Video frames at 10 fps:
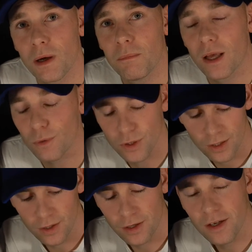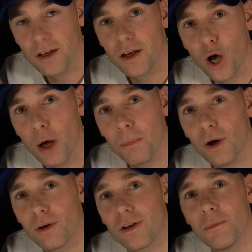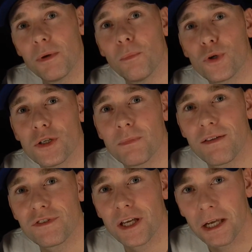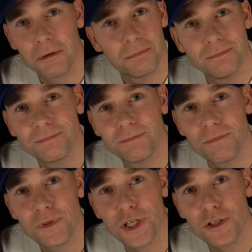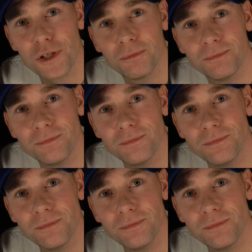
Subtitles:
to upload. I'm Mark. You've been watching MavTech. See you soon.